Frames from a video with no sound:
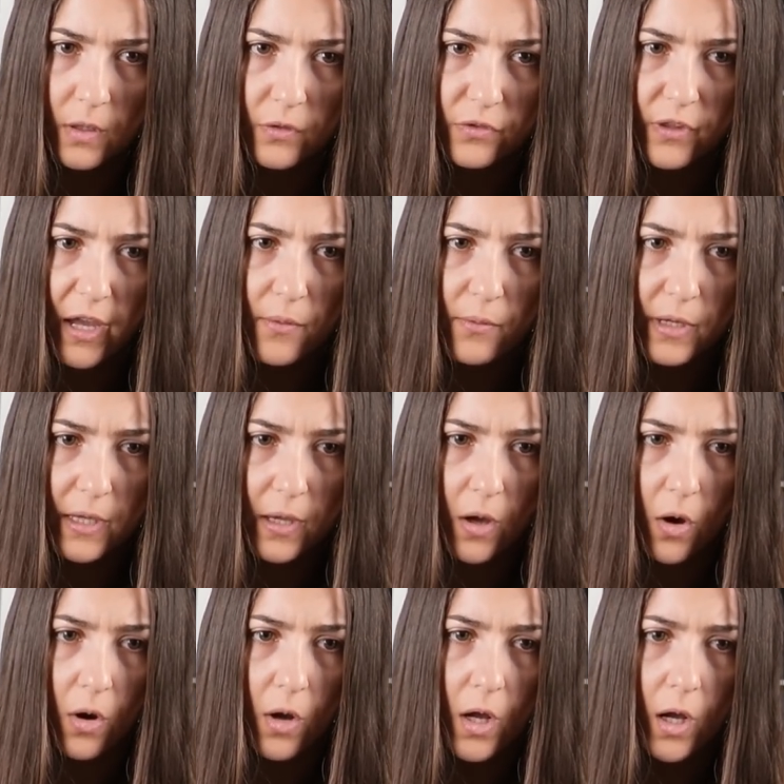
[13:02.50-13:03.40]
There we
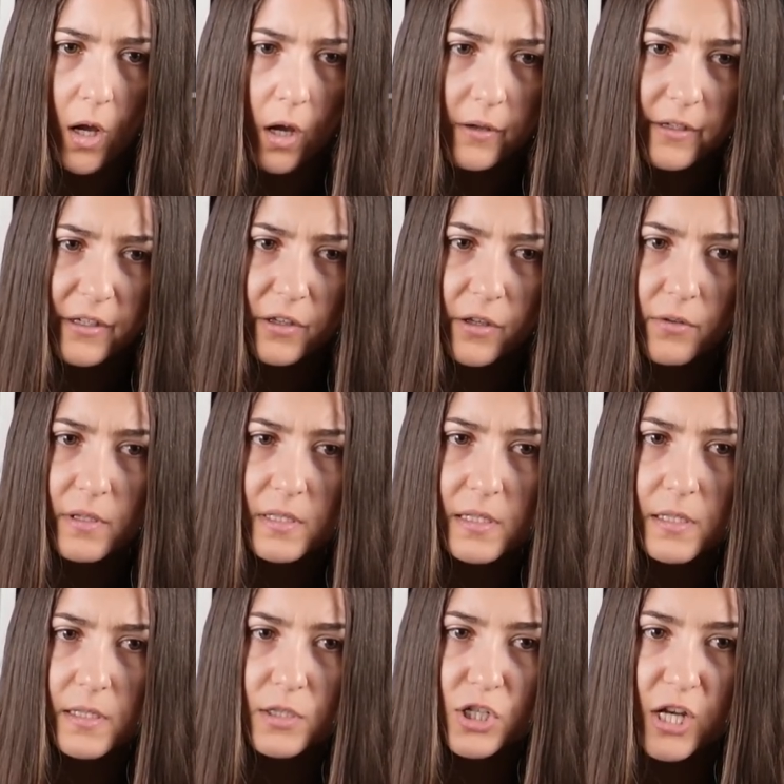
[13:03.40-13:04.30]
go. Okay, there is
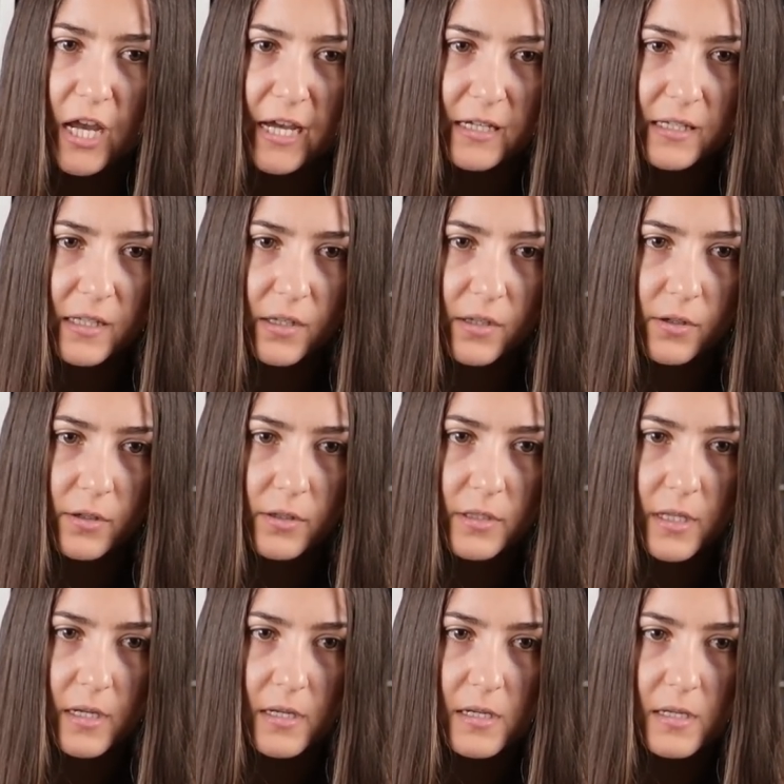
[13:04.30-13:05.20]
this check here
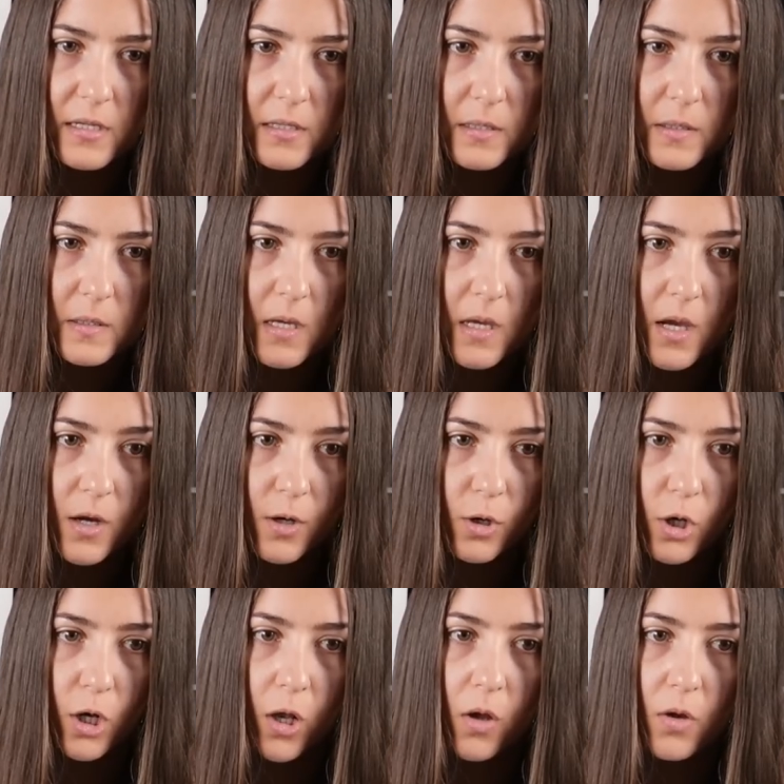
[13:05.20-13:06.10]
that is
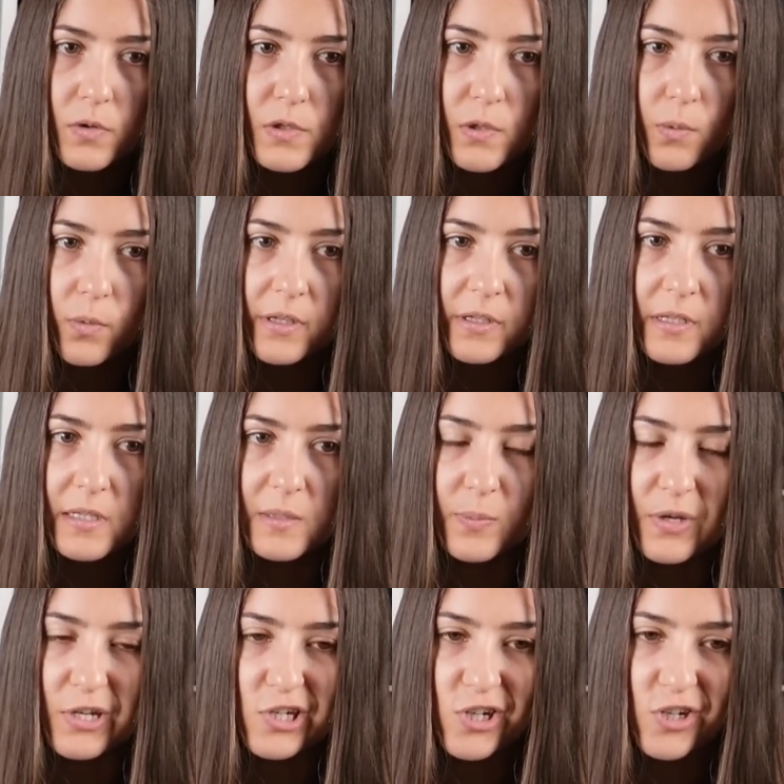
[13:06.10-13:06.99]
close to win this
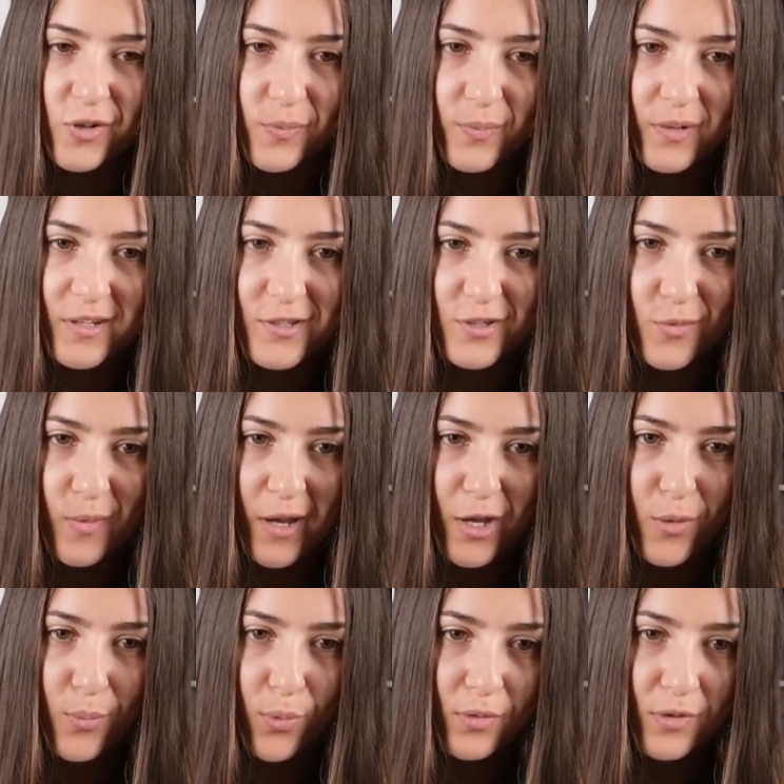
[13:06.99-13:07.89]
bishop. So my
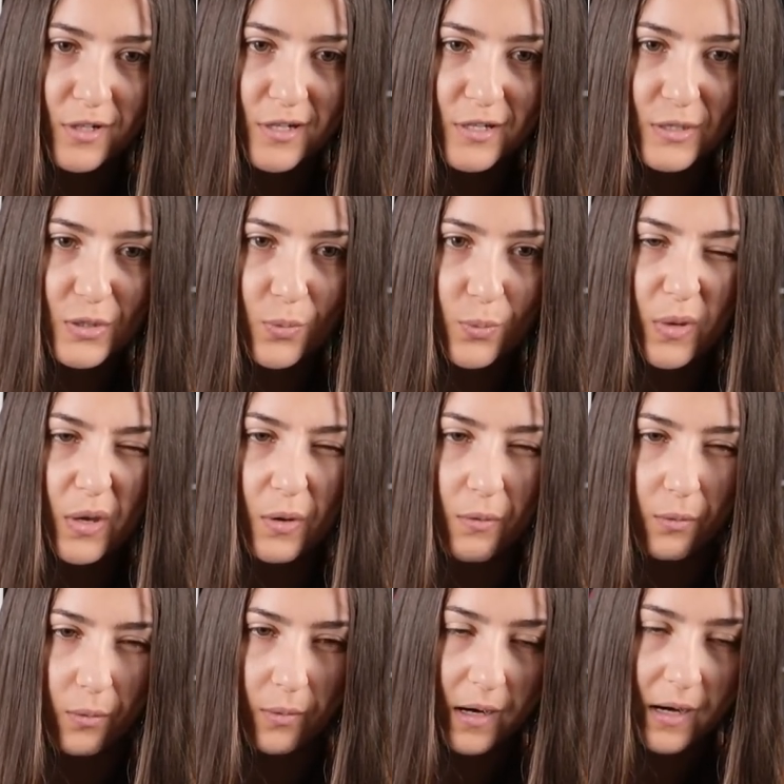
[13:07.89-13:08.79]
opponent needs to be
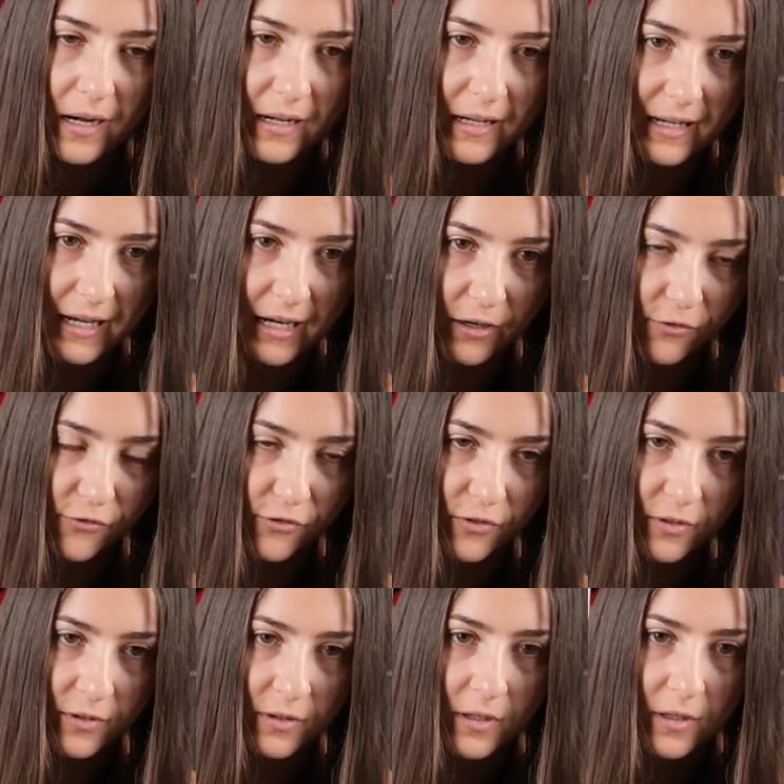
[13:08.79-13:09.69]
really
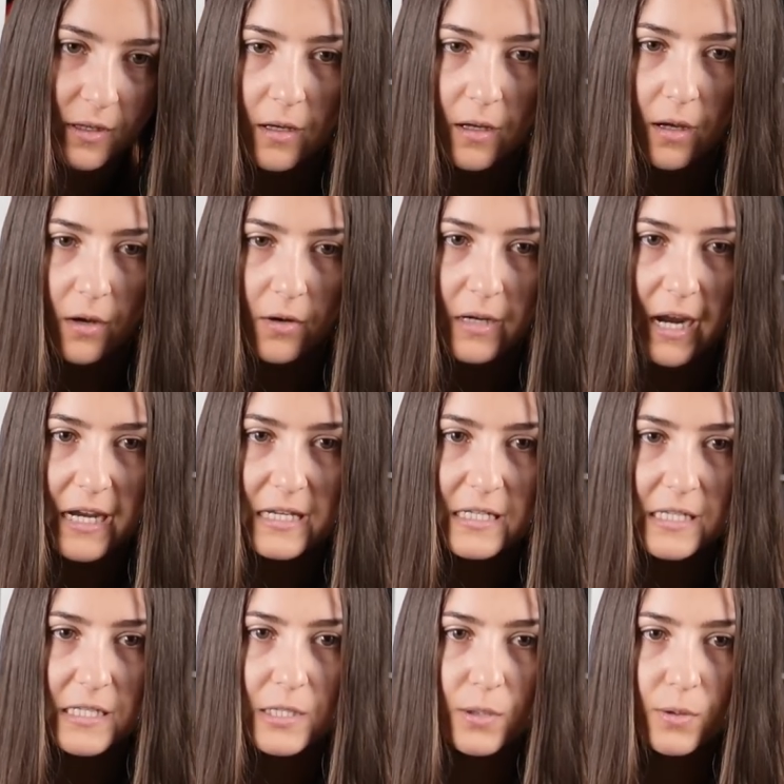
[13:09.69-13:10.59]
careful. Okay,
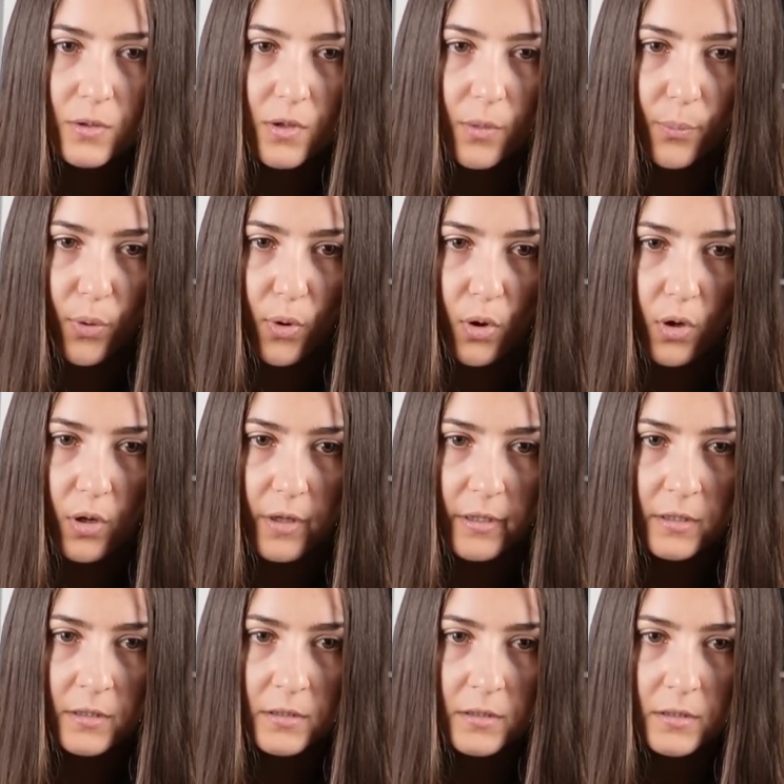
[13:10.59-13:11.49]
they took the
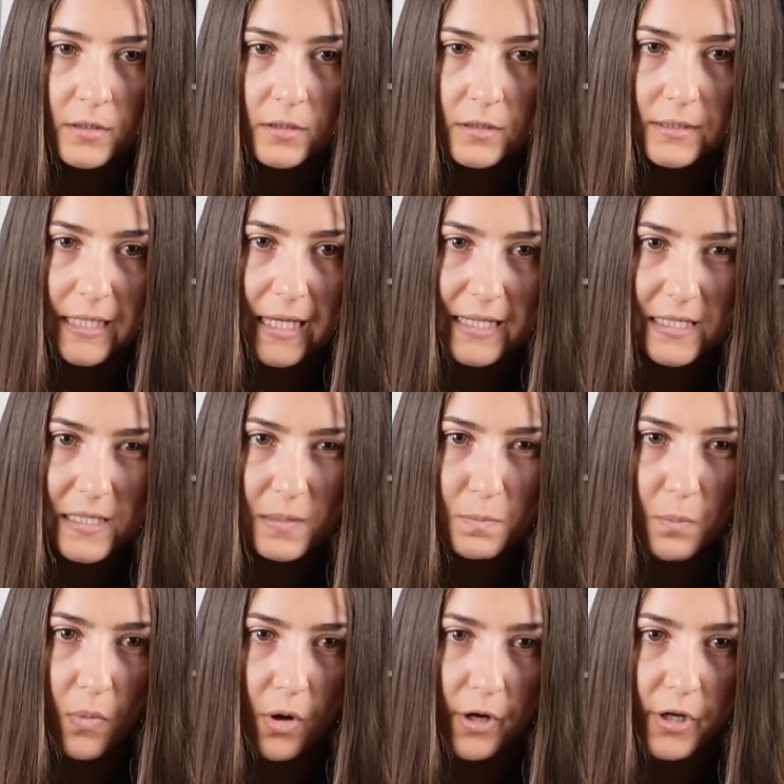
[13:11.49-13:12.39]
pawn. That's
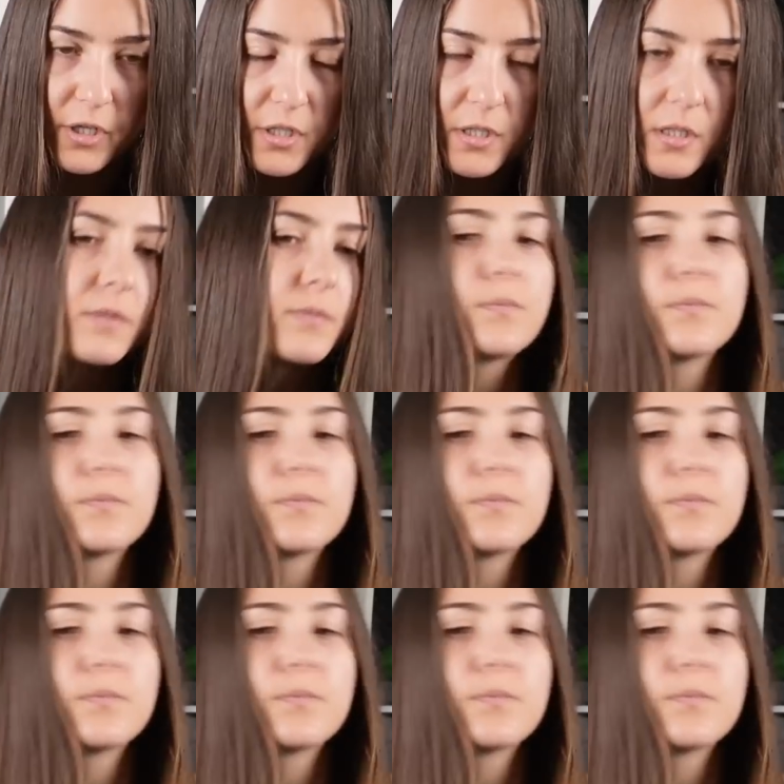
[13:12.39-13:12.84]
smart.